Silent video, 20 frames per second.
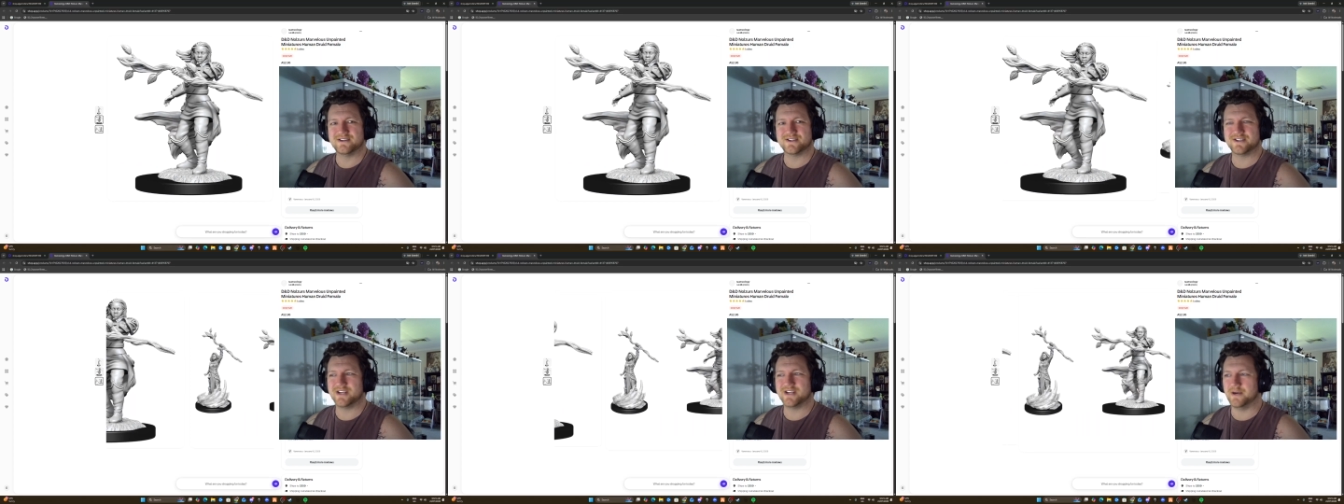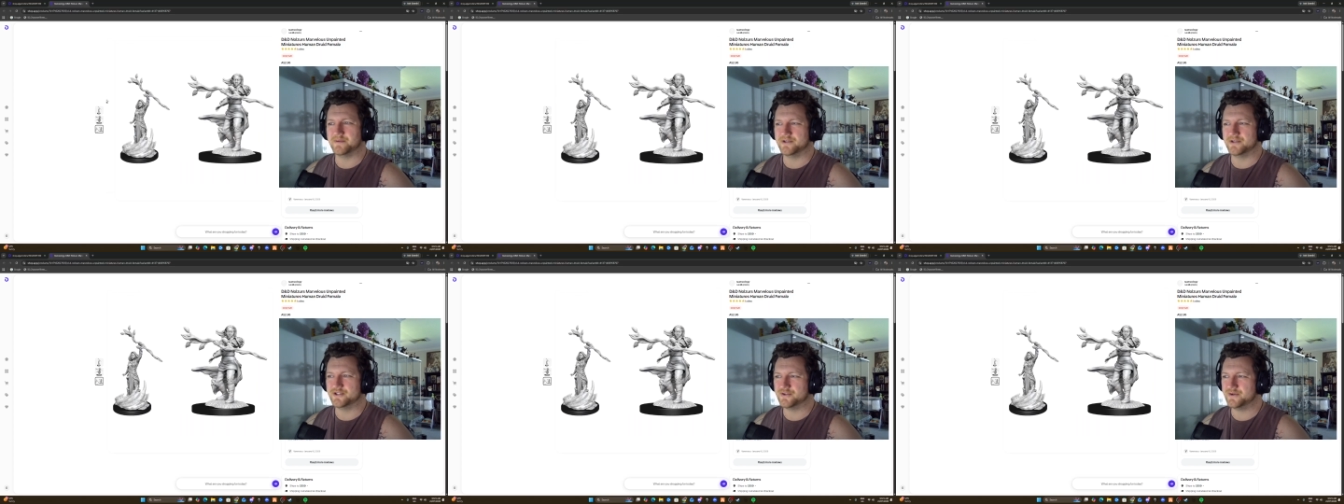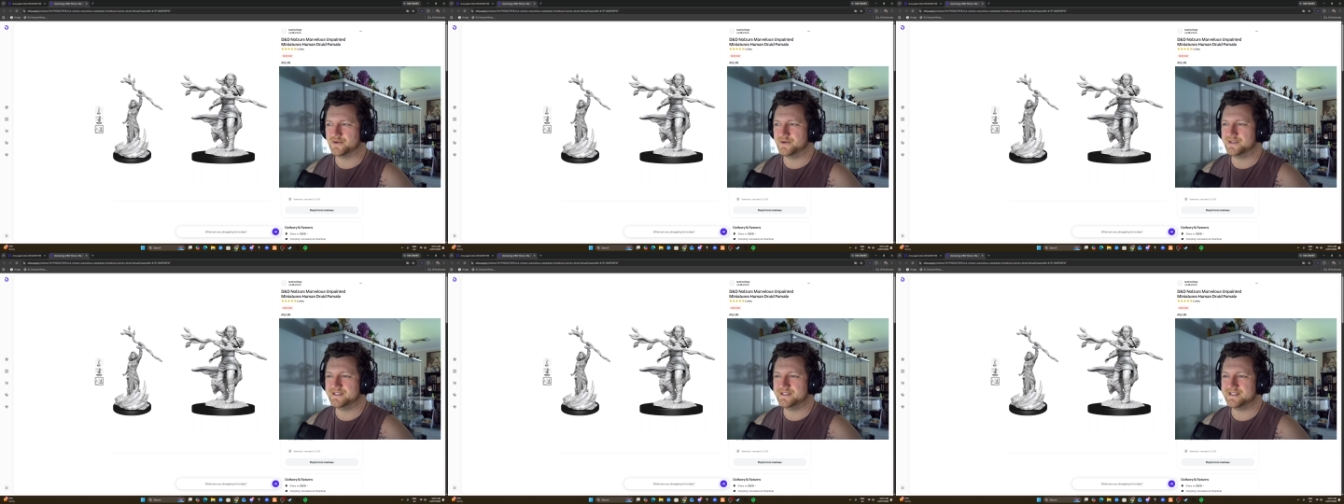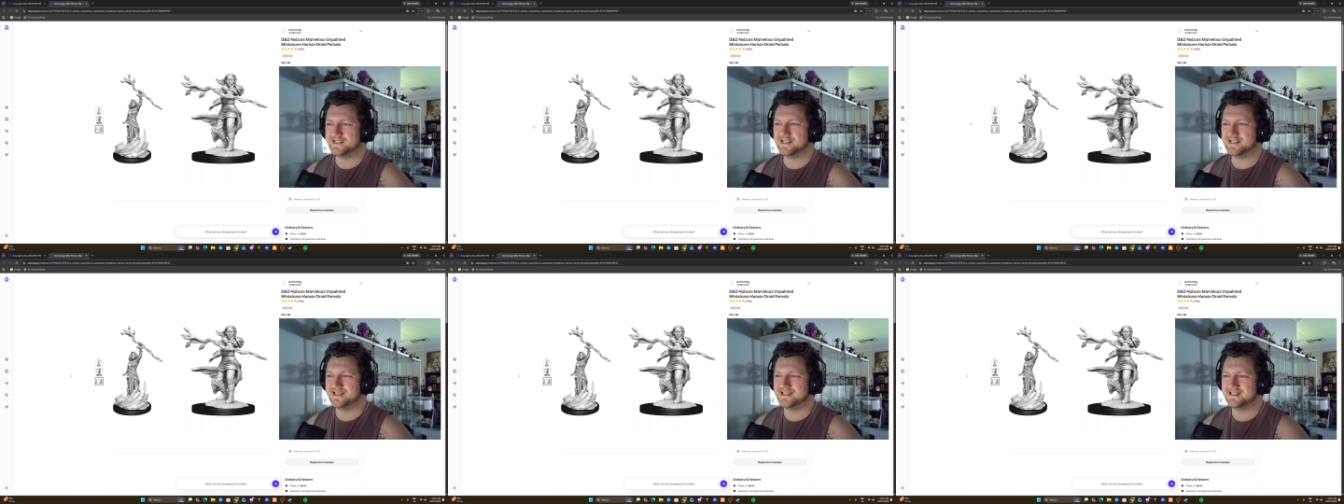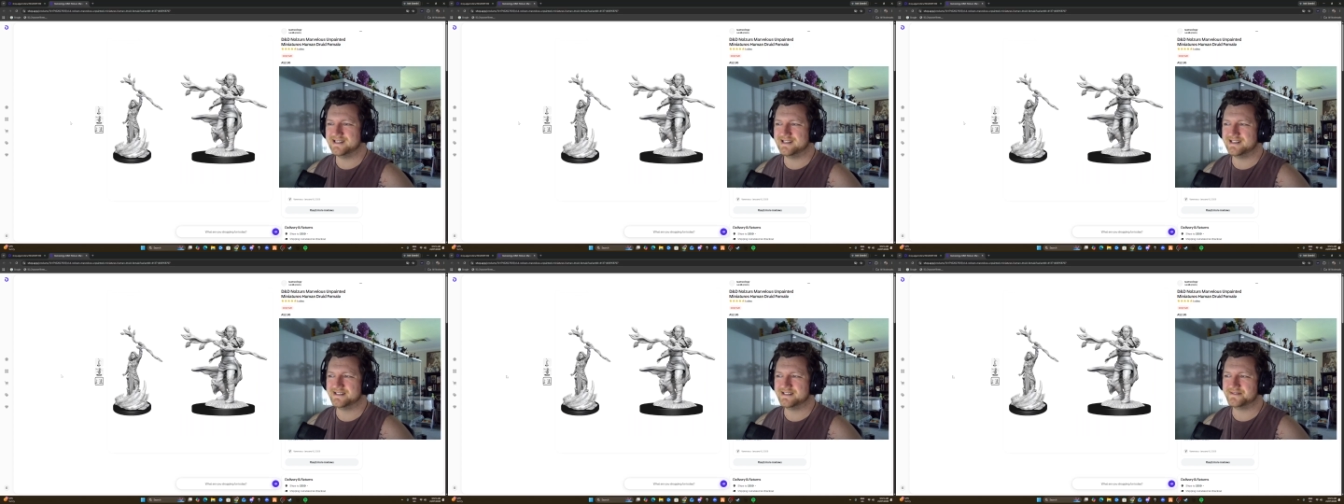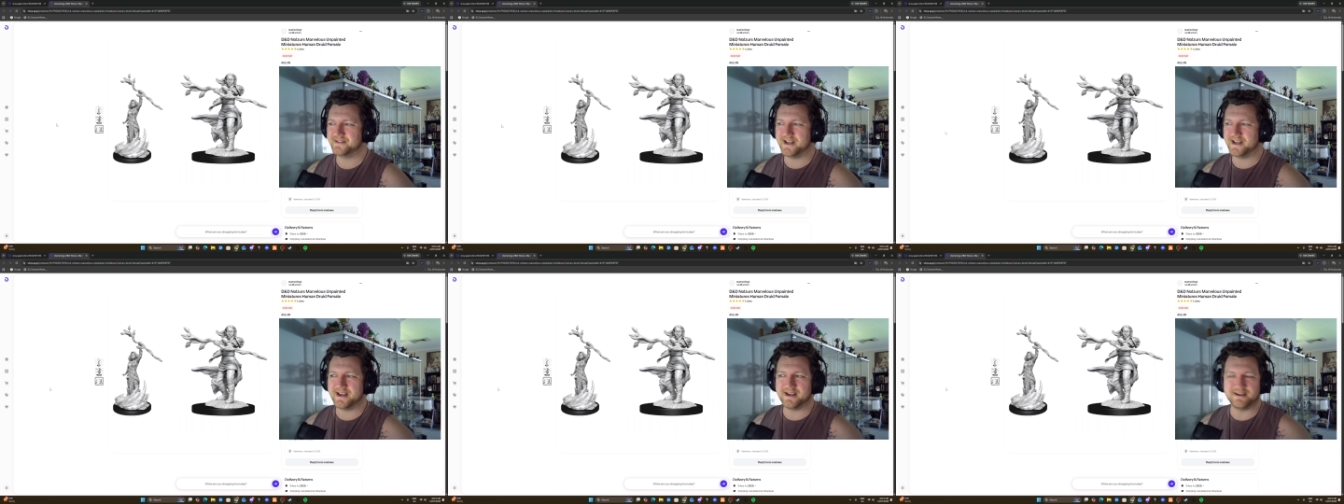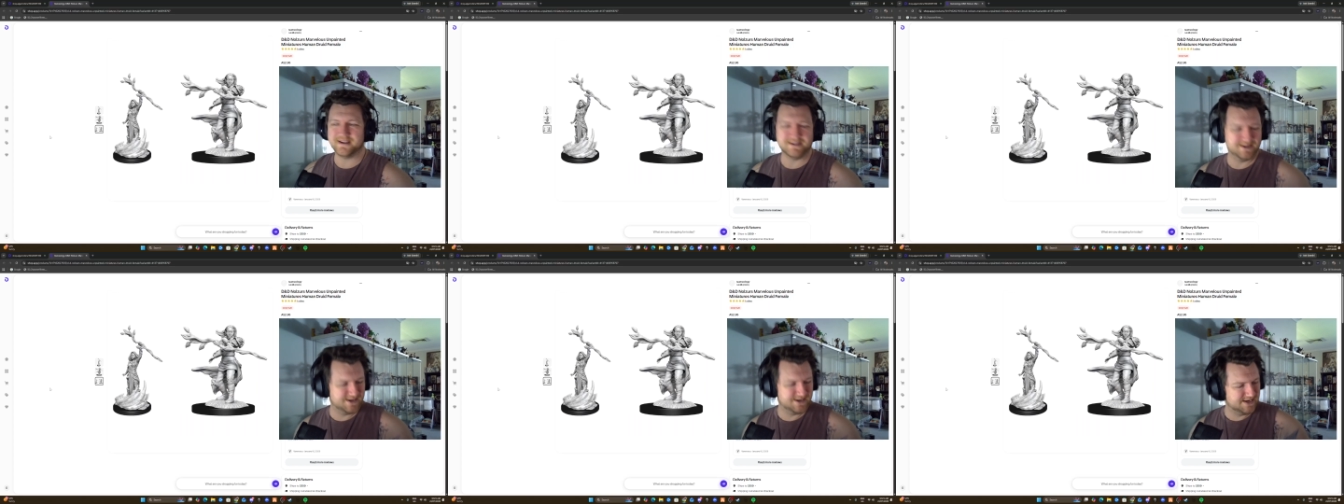a couple of druids
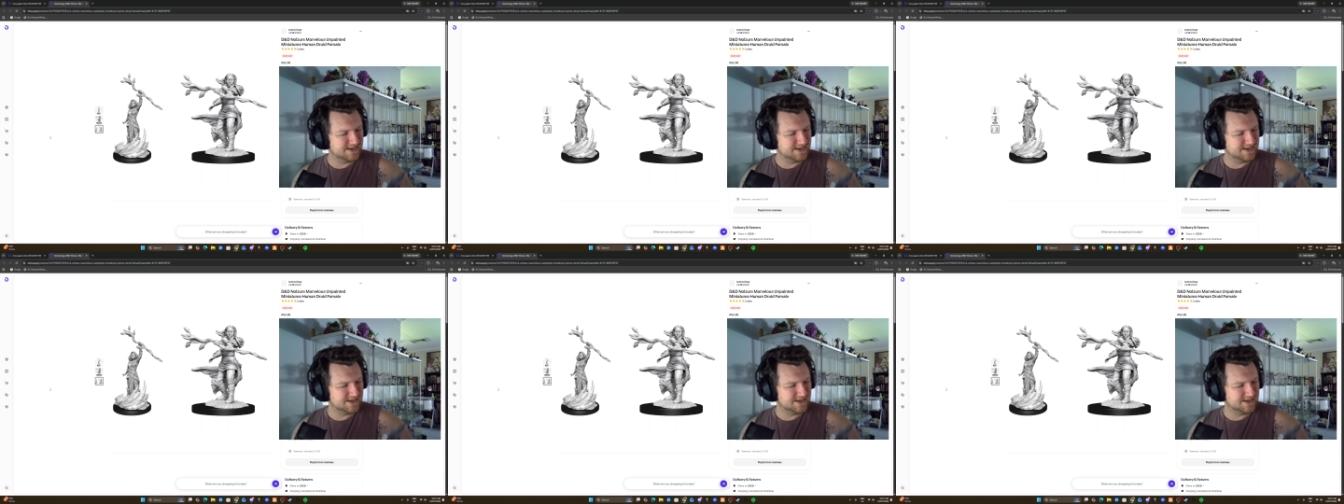there.